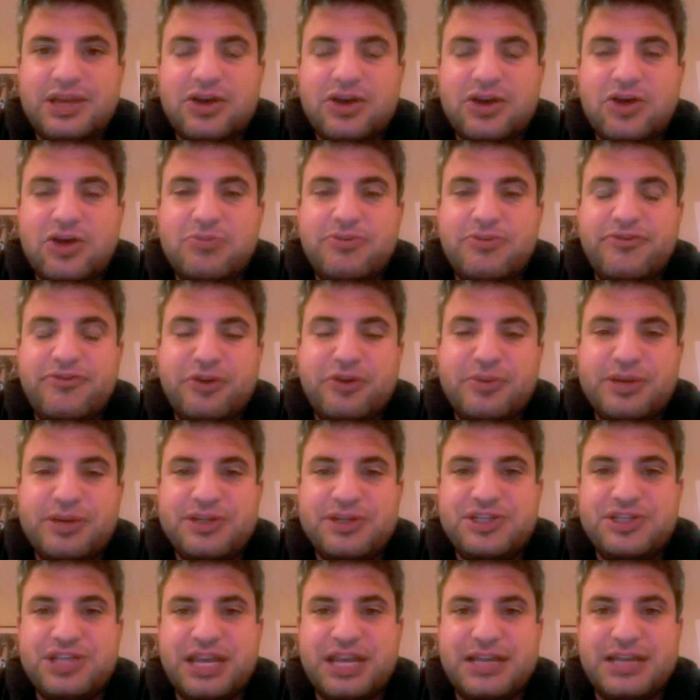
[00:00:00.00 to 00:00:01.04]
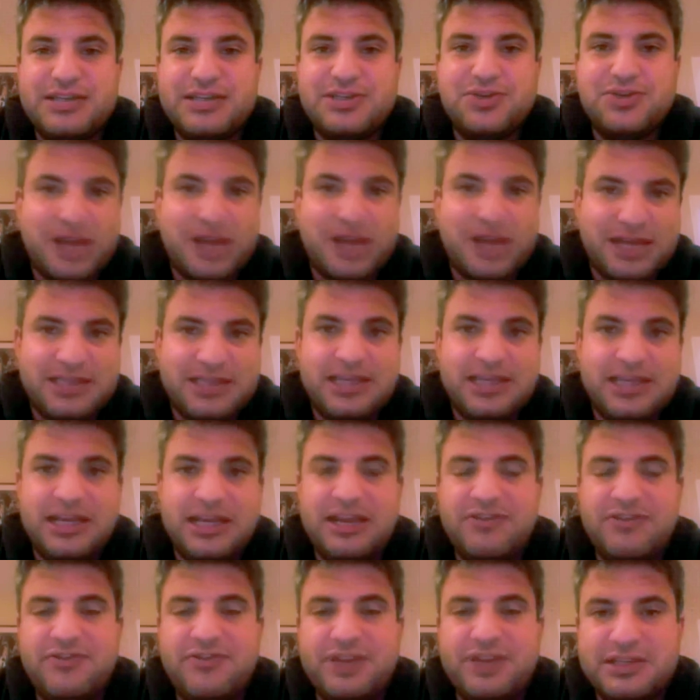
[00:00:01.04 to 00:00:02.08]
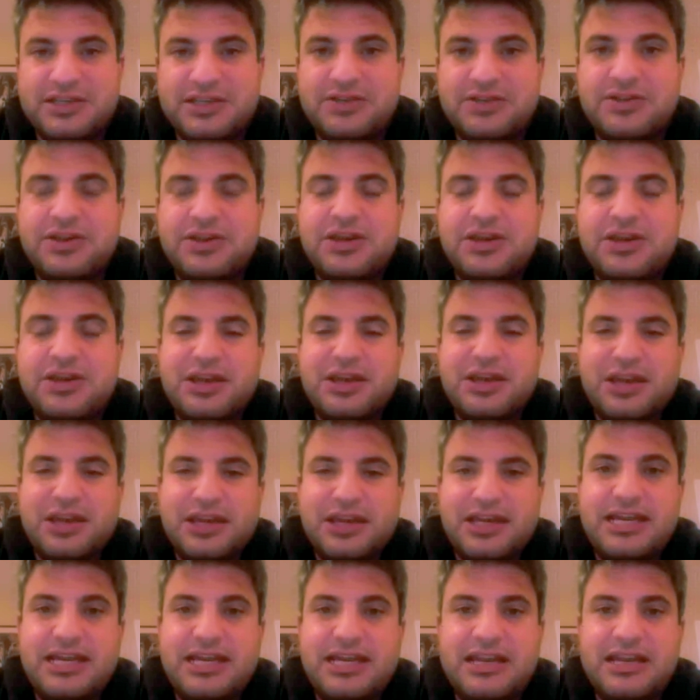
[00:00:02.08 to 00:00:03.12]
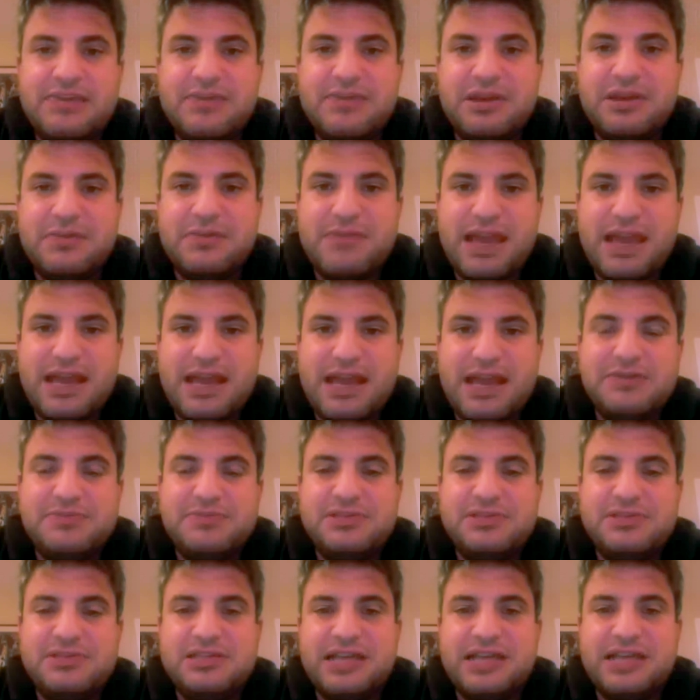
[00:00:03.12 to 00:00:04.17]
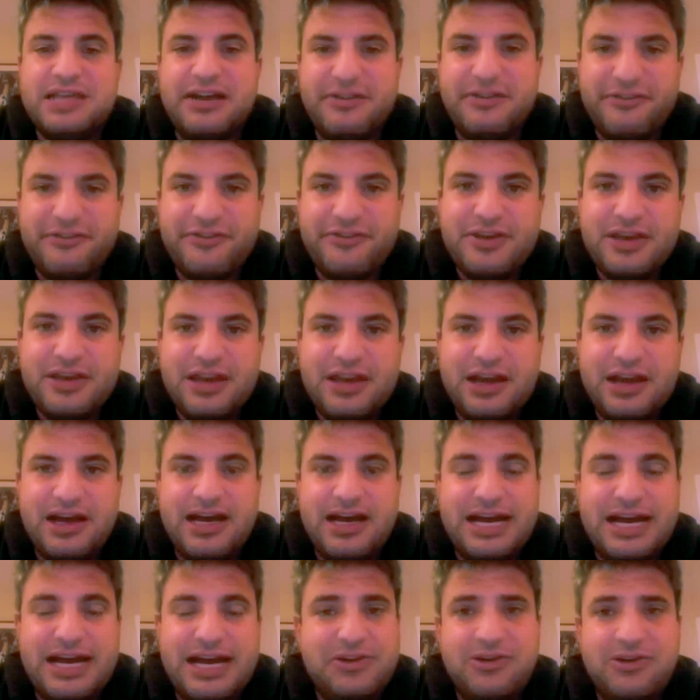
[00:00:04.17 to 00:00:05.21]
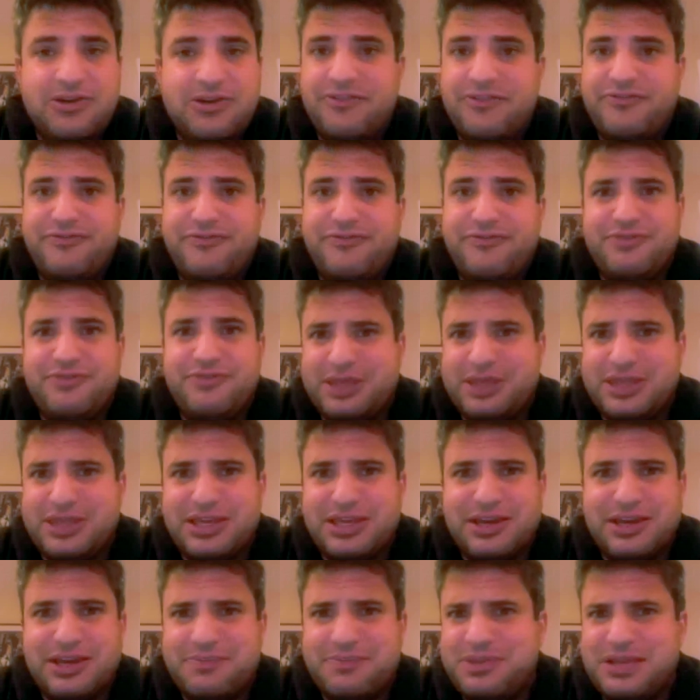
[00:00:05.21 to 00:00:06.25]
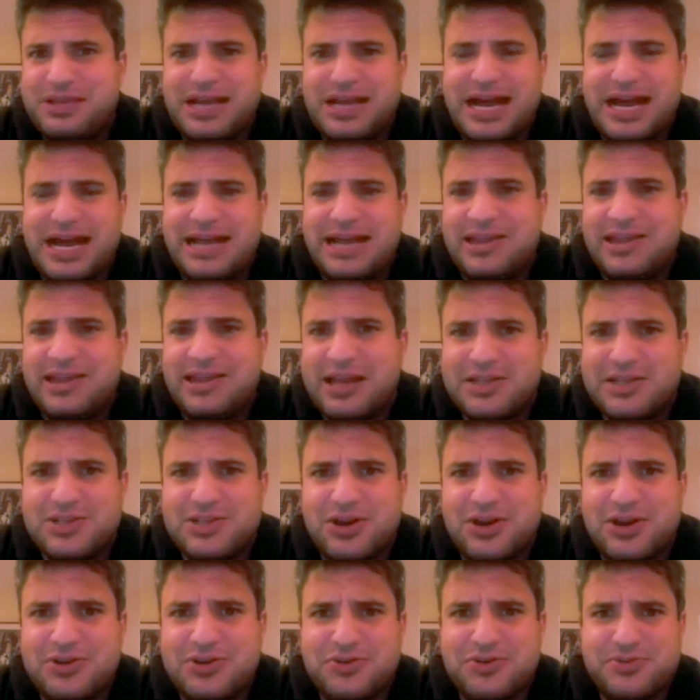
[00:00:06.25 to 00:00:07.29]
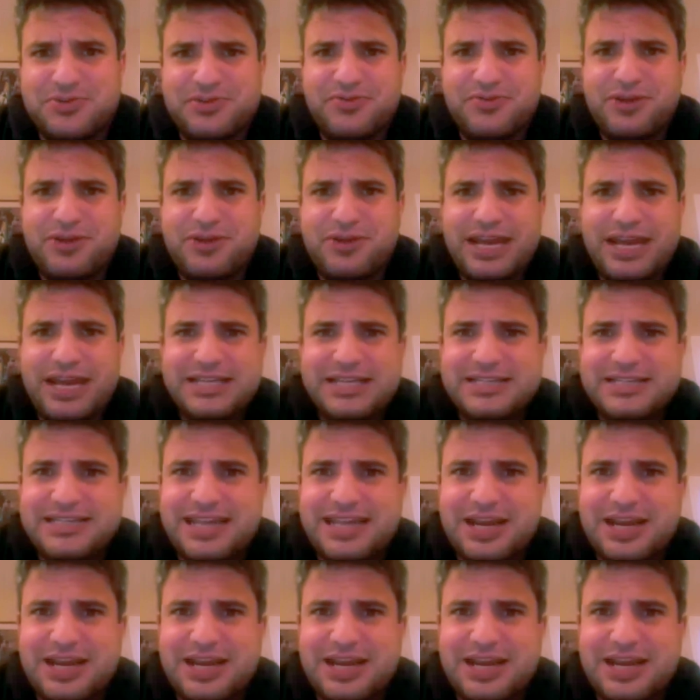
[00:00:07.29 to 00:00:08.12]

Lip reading: homophobic chants directed at Vincent Kennedy McMahon himself. I don't know what the guidelines are in terms of what I can say